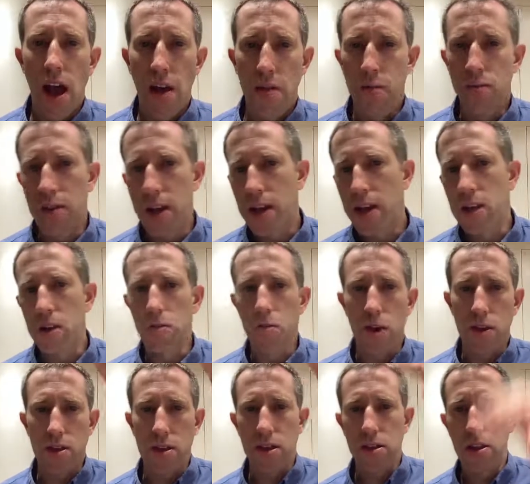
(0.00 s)
And naked and
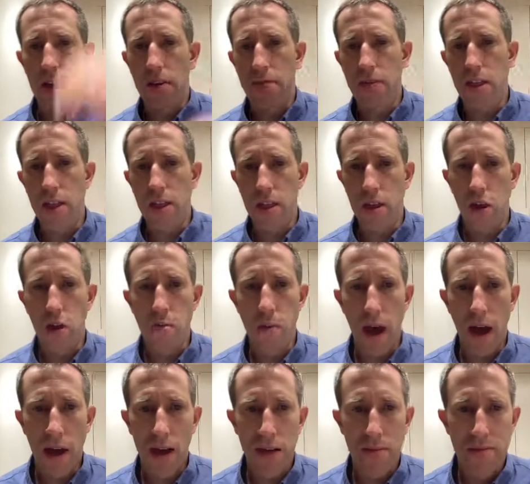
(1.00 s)
white they left, and they go
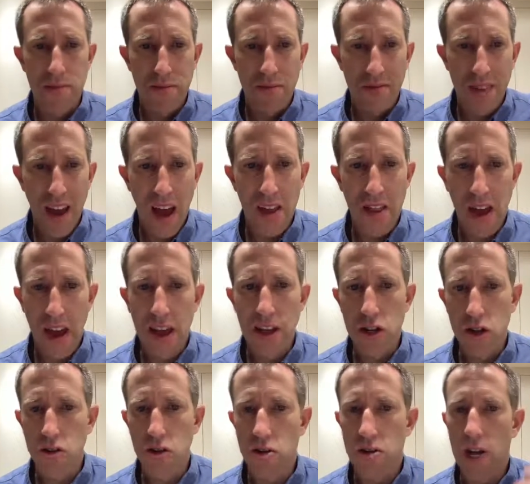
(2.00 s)
back. And the
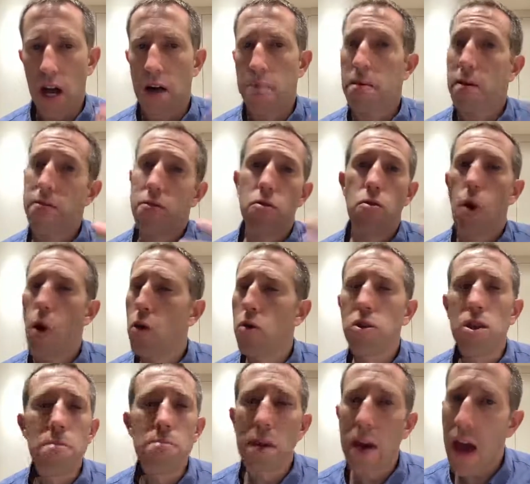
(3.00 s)
angel told Tom, if you
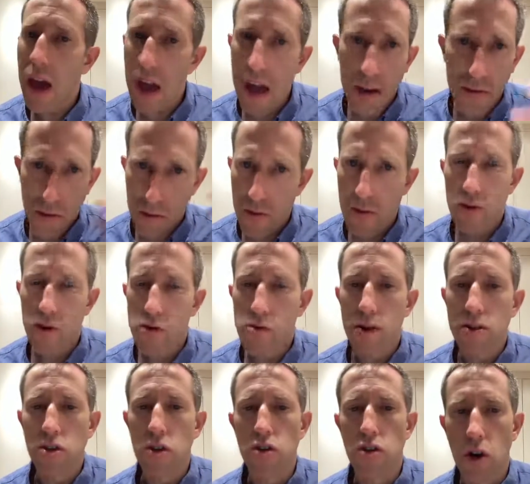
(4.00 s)
only behave, if you
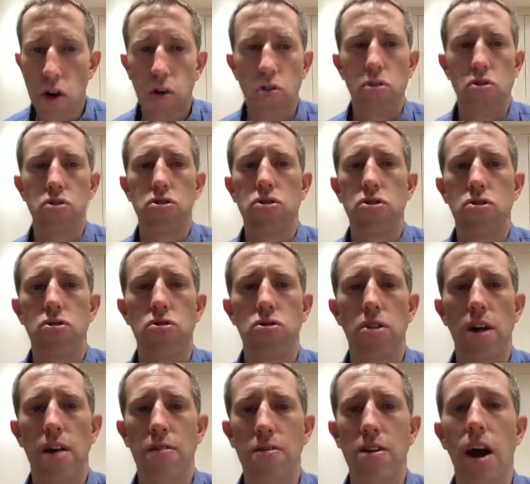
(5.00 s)
do as you're told,
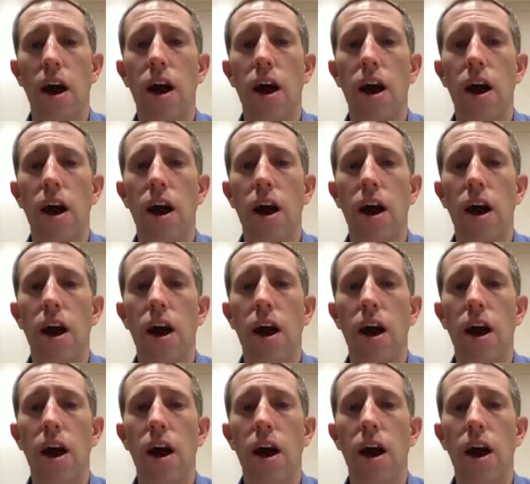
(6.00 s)
you'll have